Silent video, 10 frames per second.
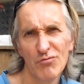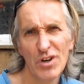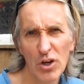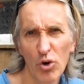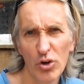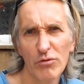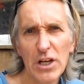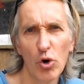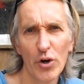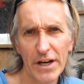
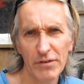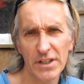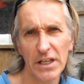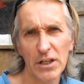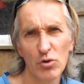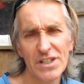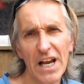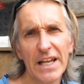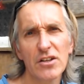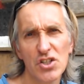everything. You're
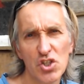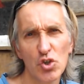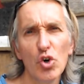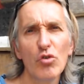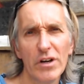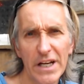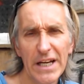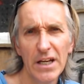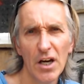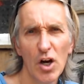telling a
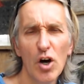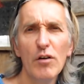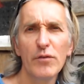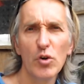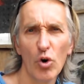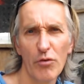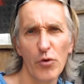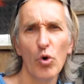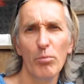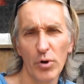story of your
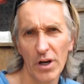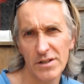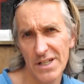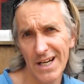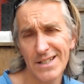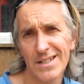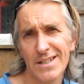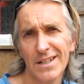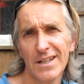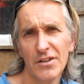thought process
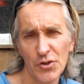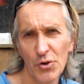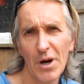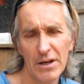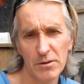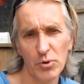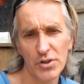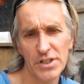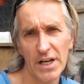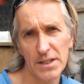throughout the
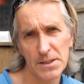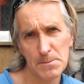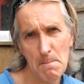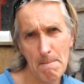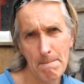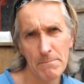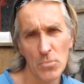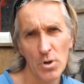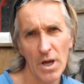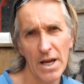project.
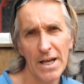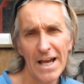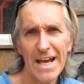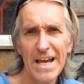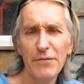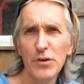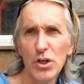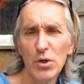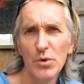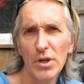Okay, if
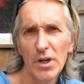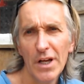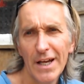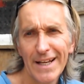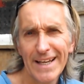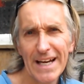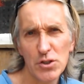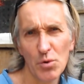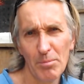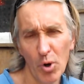you get
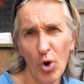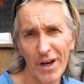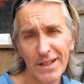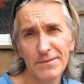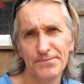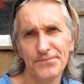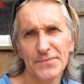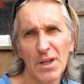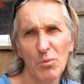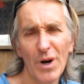to a point
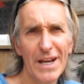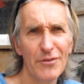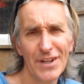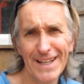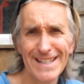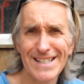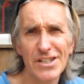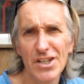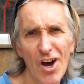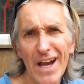where you think this
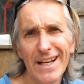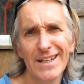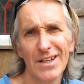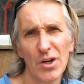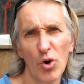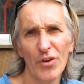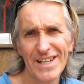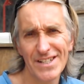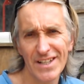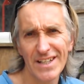design or
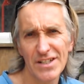this